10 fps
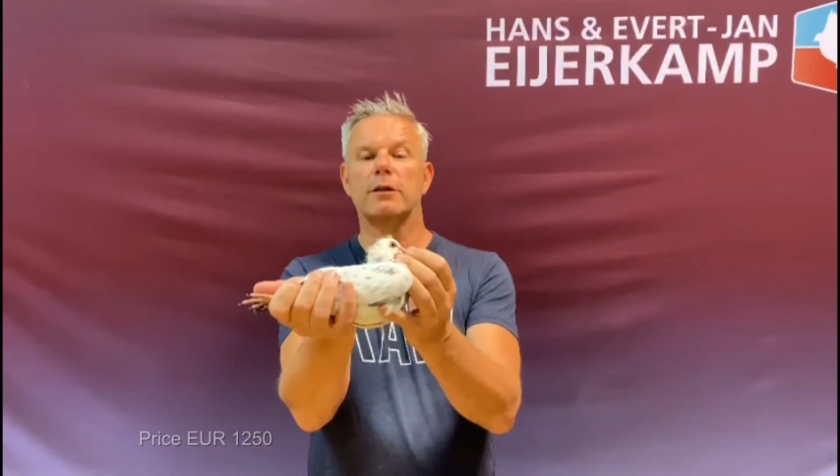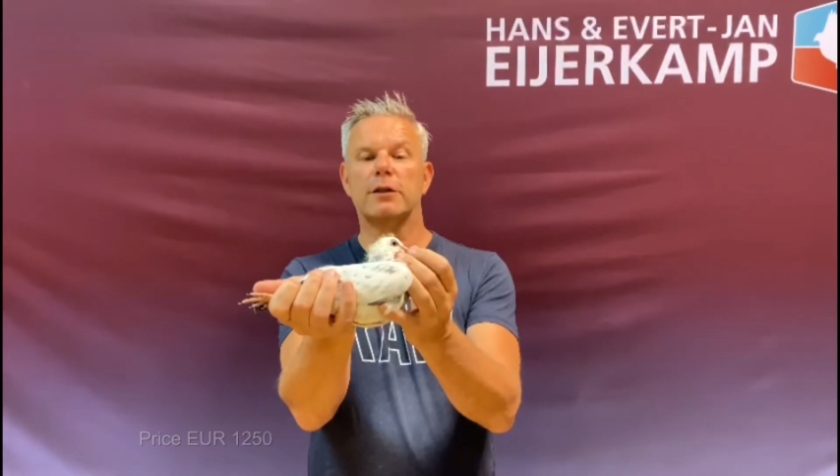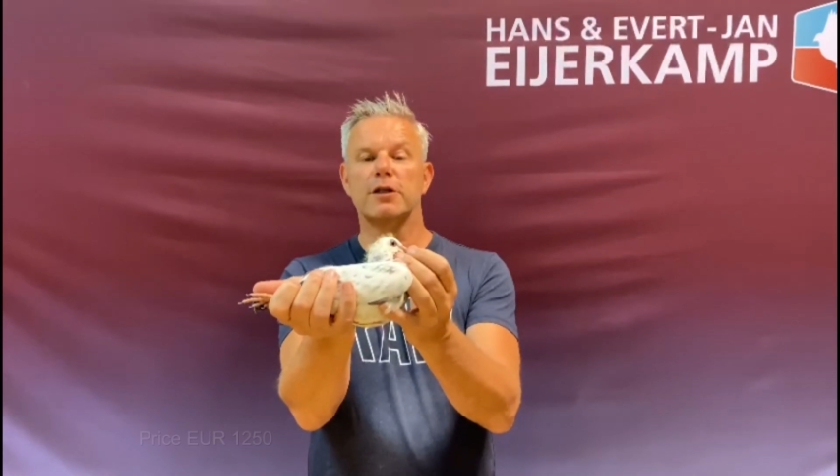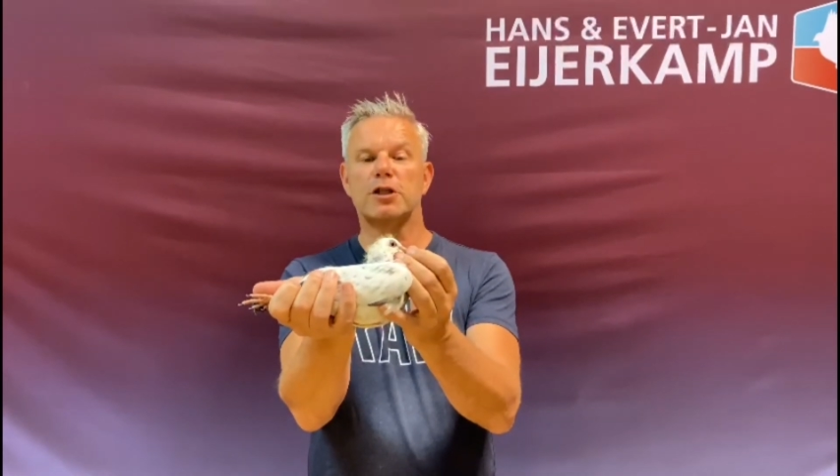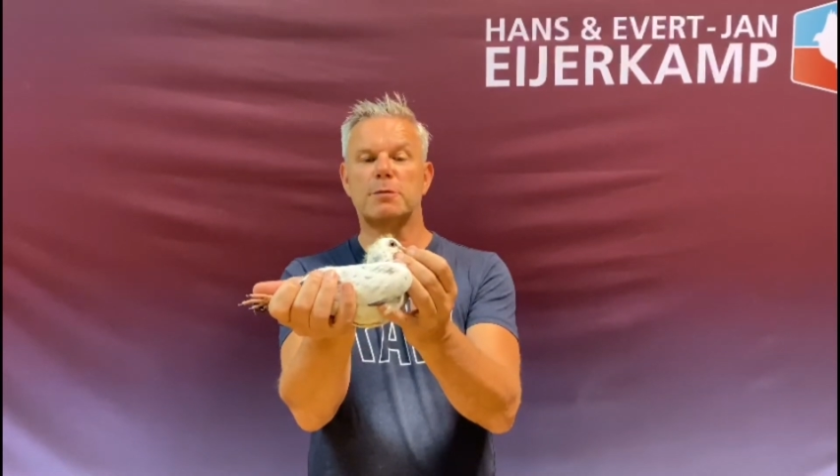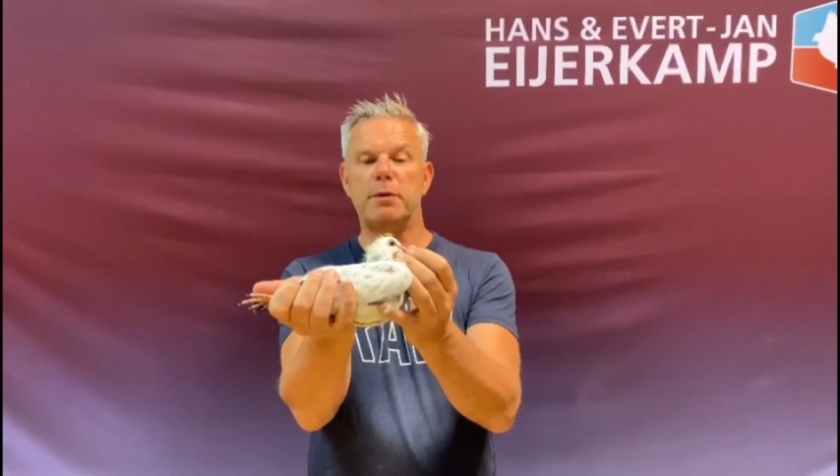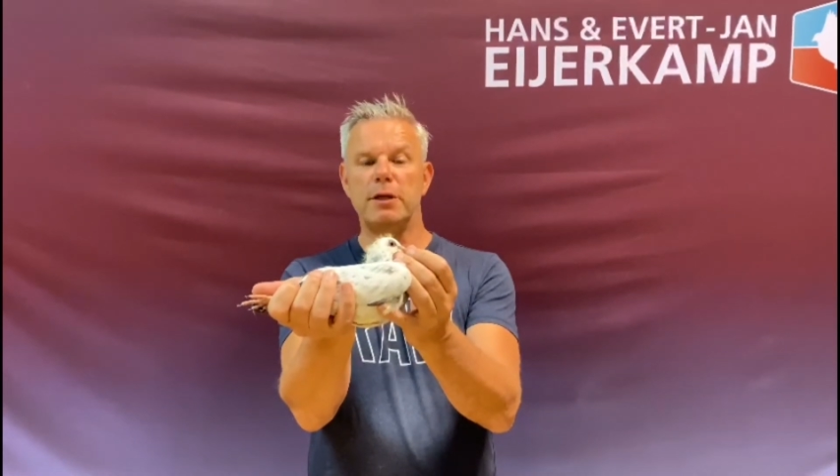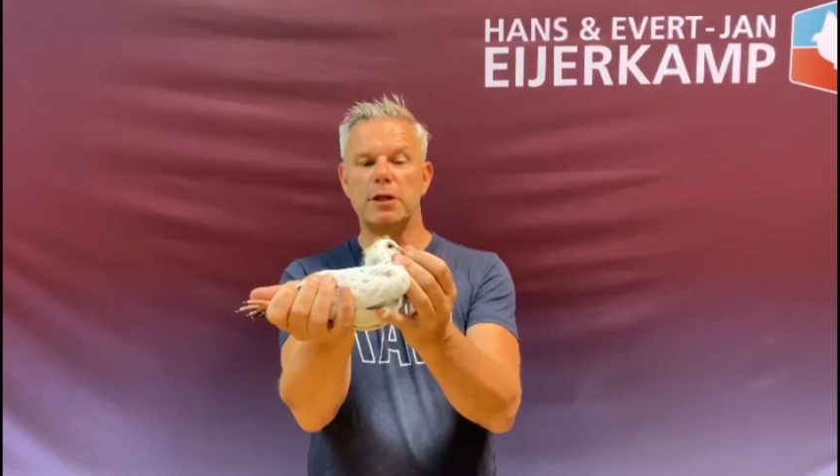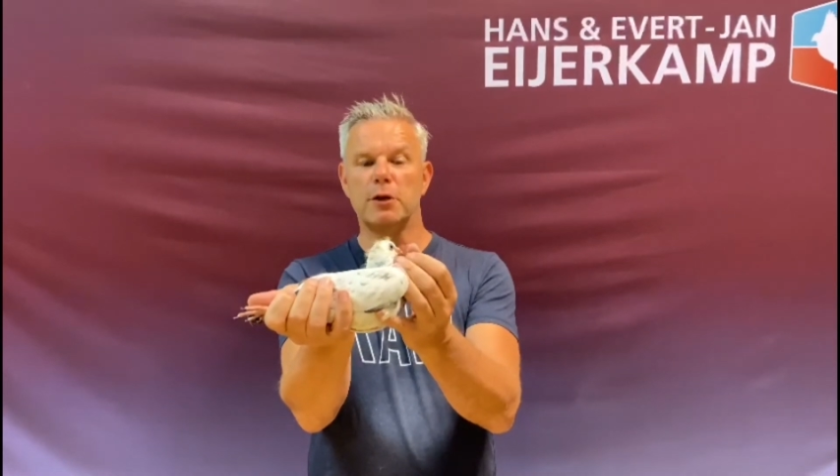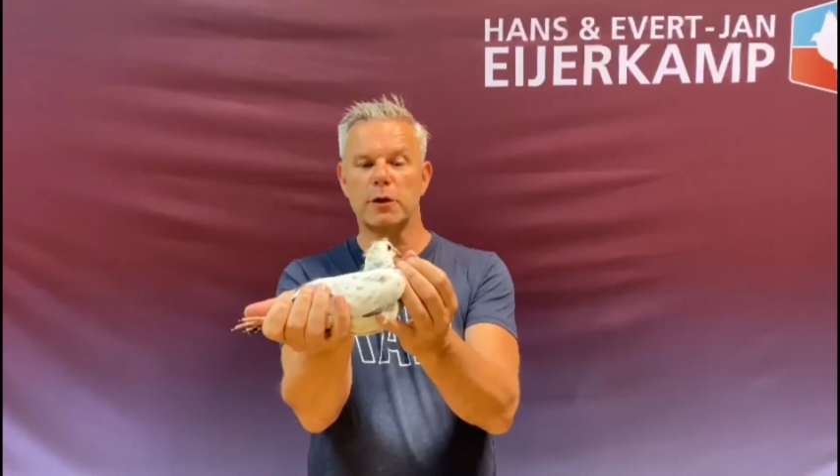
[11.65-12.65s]
the
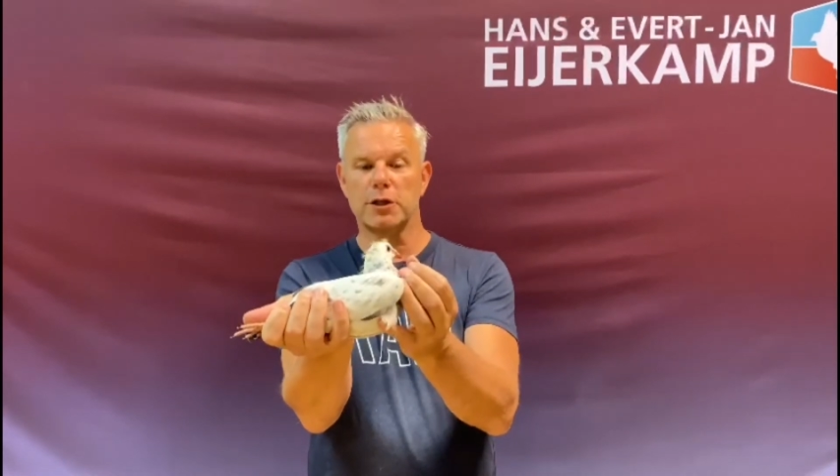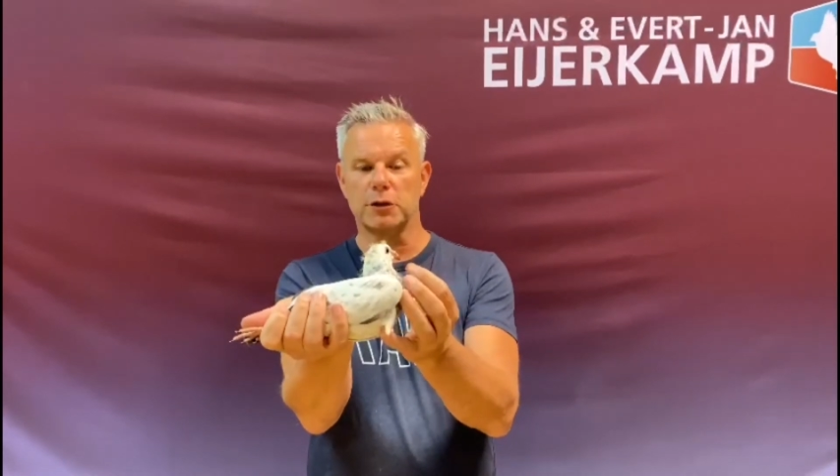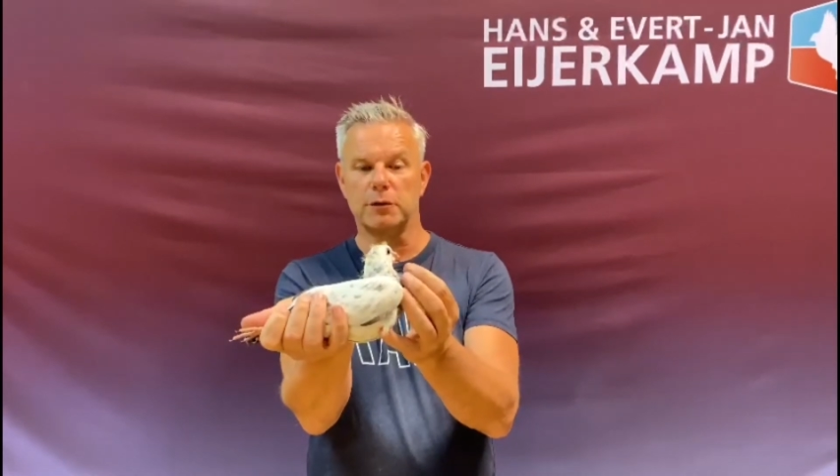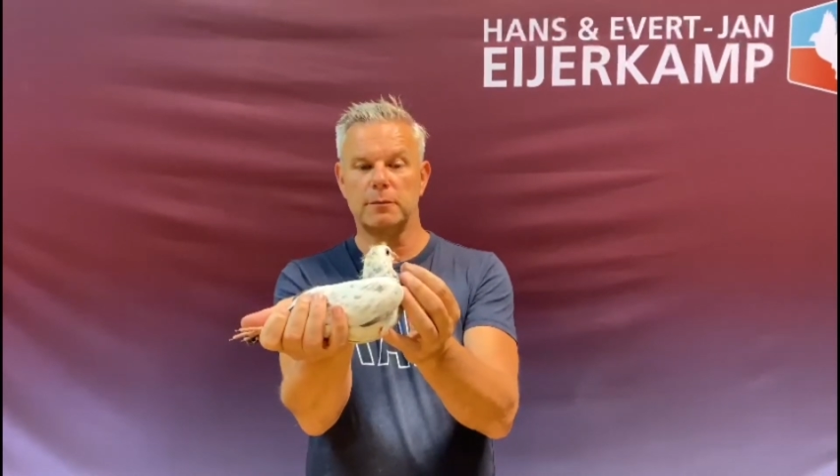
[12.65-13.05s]
Speedy Grizzle.